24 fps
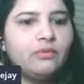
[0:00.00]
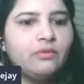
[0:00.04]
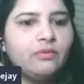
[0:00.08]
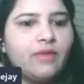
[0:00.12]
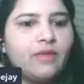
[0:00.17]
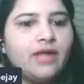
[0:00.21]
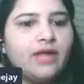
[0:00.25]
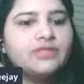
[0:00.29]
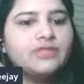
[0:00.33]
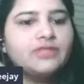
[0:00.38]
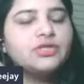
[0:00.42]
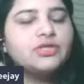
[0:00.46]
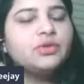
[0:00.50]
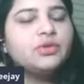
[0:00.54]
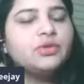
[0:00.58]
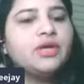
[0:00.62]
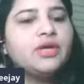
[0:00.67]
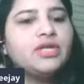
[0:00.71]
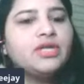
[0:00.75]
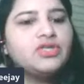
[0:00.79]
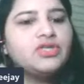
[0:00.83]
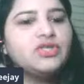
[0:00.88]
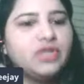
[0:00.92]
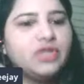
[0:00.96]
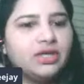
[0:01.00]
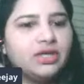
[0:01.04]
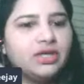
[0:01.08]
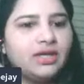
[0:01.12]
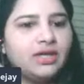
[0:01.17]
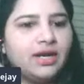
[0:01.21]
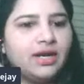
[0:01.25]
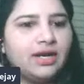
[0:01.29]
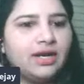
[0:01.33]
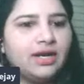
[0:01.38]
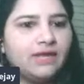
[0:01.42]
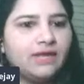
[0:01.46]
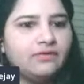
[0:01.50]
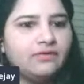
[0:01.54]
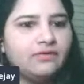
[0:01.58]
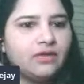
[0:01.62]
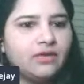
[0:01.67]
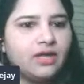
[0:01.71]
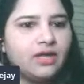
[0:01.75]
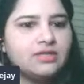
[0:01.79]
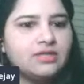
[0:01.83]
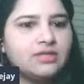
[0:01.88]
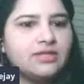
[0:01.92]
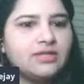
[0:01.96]
formats, you can check that live
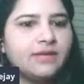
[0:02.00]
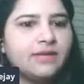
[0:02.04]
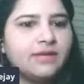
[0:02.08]
class.